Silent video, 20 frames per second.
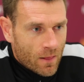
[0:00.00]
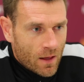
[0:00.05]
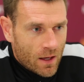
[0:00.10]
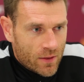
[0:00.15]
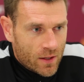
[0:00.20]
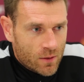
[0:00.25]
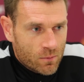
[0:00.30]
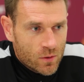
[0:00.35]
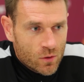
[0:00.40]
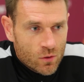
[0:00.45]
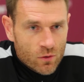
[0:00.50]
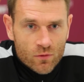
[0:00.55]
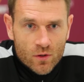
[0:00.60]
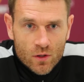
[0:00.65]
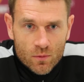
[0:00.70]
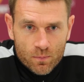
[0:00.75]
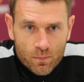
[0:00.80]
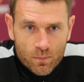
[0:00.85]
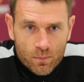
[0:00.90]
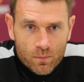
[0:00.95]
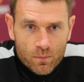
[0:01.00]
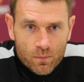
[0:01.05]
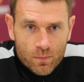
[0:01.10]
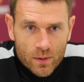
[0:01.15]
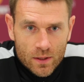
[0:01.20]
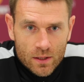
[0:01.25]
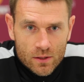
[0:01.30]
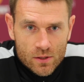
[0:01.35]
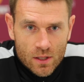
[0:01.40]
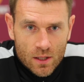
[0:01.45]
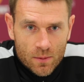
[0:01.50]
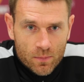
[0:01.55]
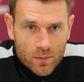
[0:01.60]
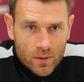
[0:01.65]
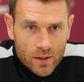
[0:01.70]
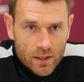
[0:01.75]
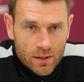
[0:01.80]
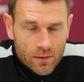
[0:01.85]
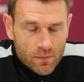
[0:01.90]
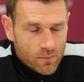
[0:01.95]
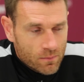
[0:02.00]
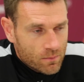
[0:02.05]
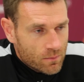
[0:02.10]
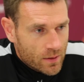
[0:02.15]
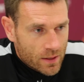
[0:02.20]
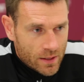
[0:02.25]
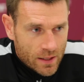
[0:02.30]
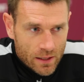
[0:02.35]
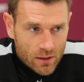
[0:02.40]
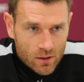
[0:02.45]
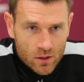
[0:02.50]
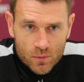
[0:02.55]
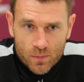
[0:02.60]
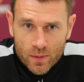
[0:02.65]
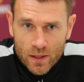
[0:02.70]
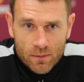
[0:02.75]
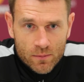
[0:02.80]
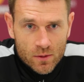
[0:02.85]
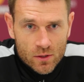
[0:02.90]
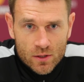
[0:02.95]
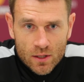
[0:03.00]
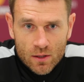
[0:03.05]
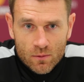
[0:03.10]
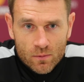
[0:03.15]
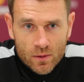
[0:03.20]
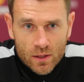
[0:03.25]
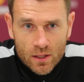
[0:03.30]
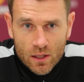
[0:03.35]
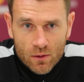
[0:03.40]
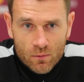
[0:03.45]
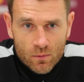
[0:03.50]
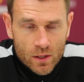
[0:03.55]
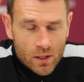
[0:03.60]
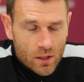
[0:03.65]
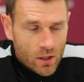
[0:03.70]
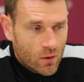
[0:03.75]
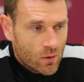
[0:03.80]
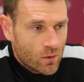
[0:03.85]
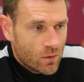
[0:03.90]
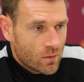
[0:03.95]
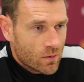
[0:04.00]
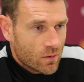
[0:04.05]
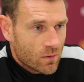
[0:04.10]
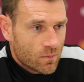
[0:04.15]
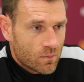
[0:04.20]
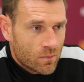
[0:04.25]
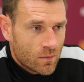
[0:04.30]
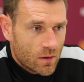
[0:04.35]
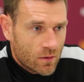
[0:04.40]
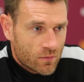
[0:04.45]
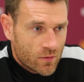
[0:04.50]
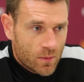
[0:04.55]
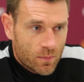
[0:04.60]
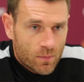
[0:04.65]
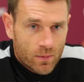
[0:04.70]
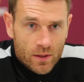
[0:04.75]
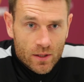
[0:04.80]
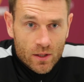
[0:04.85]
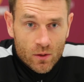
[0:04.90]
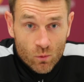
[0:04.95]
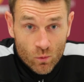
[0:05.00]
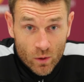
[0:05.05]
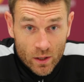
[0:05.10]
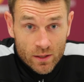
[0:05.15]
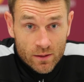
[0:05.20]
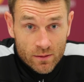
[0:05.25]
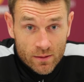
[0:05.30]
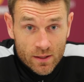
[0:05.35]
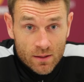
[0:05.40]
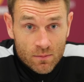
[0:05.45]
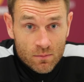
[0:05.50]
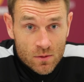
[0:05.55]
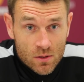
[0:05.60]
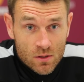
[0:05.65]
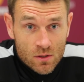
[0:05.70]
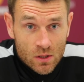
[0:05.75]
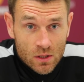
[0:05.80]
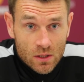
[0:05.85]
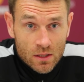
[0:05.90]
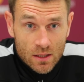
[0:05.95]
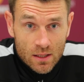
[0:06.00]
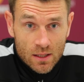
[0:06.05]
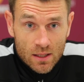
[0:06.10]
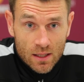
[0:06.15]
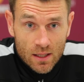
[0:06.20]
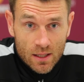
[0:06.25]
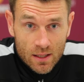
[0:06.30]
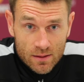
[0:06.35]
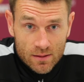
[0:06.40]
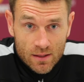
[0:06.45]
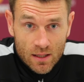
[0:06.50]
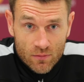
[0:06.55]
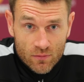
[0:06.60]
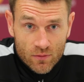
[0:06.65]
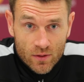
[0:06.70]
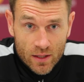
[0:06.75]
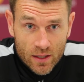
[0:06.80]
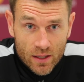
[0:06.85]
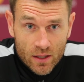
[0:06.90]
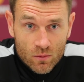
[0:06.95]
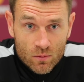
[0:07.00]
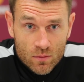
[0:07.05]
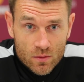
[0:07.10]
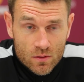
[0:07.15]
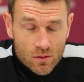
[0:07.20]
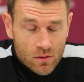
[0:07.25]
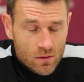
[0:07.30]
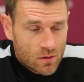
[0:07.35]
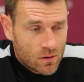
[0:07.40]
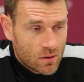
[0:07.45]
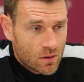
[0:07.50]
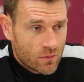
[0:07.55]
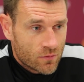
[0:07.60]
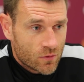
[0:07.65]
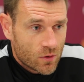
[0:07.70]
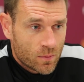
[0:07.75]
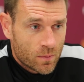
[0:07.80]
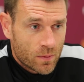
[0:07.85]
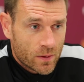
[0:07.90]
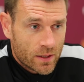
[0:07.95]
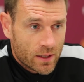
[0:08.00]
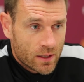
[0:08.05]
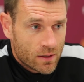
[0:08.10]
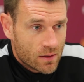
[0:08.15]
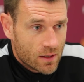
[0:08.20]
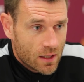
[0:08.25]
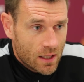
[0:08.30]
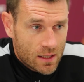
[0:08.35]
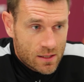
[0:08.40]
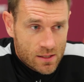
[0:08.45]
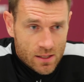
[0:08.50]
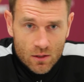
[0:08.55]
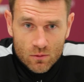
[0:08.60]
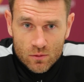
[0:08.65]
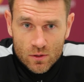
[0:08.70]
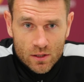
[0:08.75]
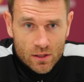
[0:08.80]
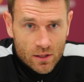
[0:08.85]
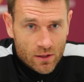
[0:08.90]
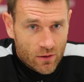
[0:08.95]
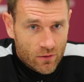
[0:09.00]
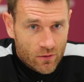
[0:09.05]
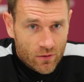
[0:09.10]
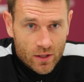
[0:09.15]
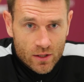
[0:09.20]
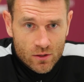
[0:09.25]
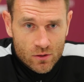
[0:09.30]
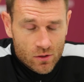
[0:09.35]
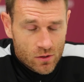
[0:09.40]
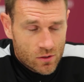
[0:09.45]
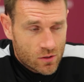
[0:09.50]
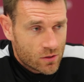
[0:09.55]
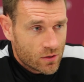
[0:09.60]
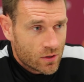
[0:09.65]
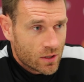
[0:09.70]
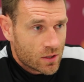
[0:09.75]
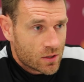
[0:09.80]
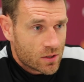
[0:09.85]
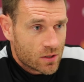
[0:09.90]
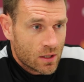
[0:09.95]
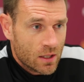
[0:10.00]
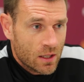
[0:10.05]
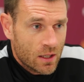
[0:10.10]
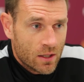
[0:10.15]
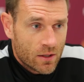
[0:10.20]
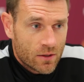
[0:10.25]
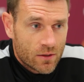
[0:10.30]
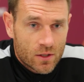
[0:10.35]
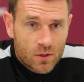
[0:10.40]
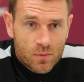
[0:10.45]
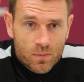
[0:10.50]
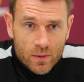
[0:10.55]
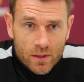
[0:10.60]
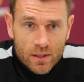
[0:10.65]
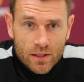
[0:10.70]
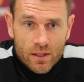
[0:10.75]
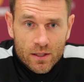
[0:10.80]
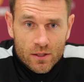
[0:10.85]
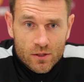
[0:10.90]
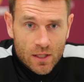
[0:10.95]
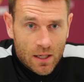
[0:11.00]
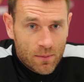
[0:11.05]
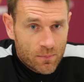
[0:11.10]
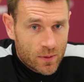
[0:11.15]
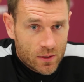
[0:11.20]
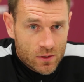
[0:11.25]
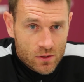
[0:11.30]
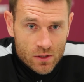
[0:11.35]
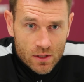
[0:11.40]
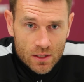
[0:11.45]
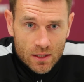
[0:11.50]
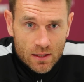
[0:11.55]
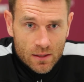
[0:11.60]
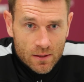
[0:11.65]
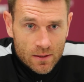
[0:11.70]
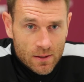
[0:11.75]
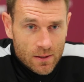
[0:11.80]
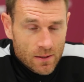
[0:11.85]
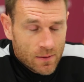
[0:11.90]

I think when you've got players that are playing in the English Premiership week in, week out, if you're playing in winning teams, it definitely helps. If you're playing at a Celtic or a Rangers that's playing in the Champions League,